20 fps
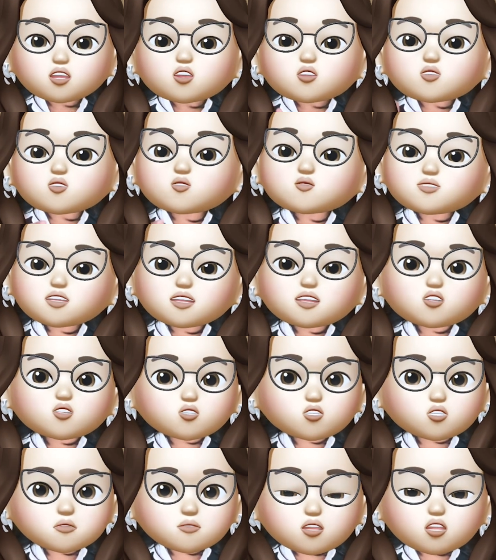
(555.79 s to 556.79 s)
So with this
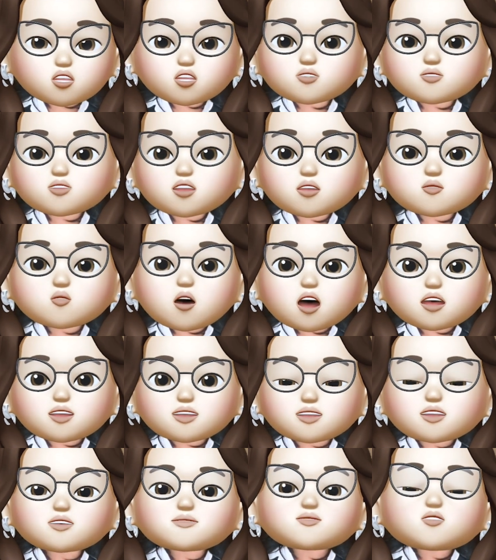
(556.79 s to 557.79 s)
GPT-3
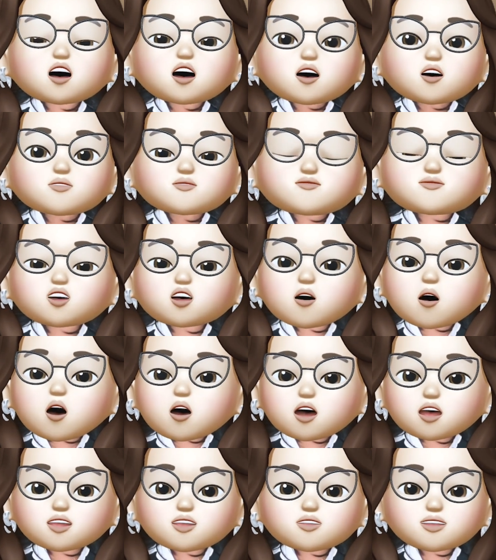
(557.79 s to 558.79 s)
model, we
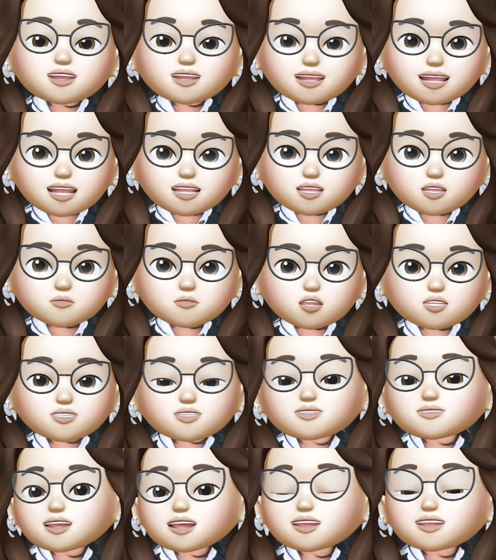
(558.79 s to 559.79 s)
all on a daily
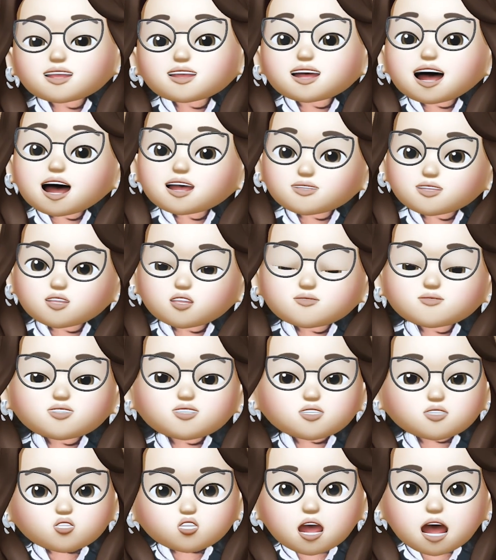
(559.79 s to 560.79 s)
basis interacted with
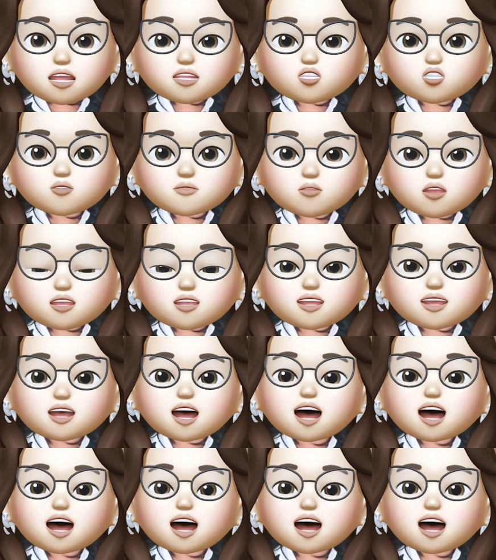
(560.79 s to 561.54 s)
the chat GPT.